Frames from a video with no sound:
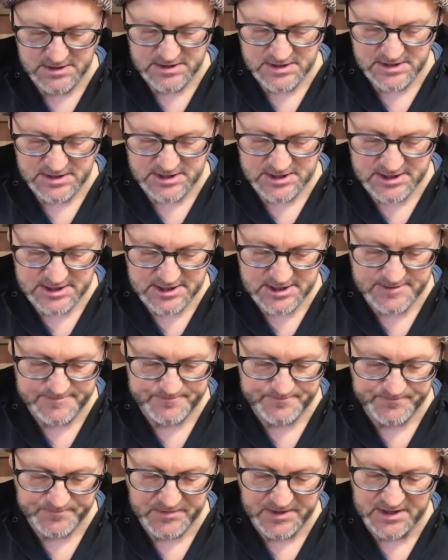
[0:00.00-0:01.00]

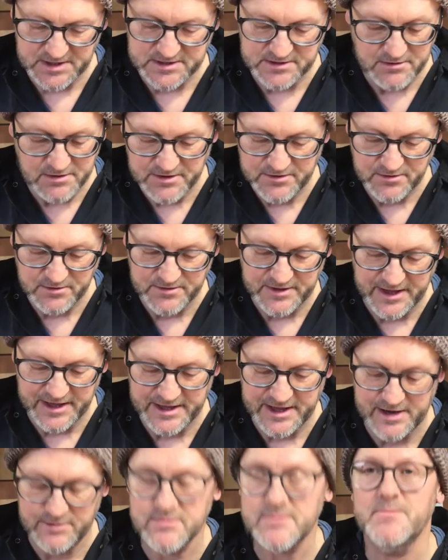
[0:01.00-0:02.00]
So I thought
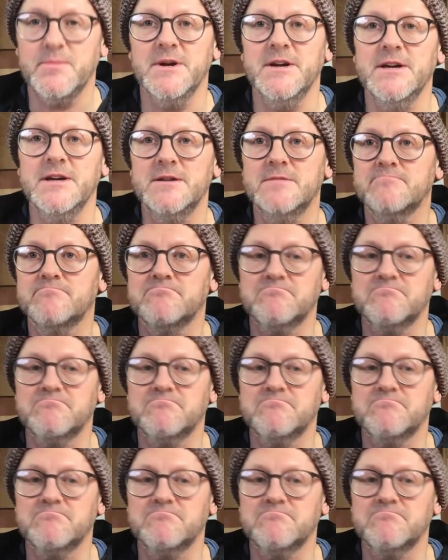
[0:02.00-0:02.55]
that would be,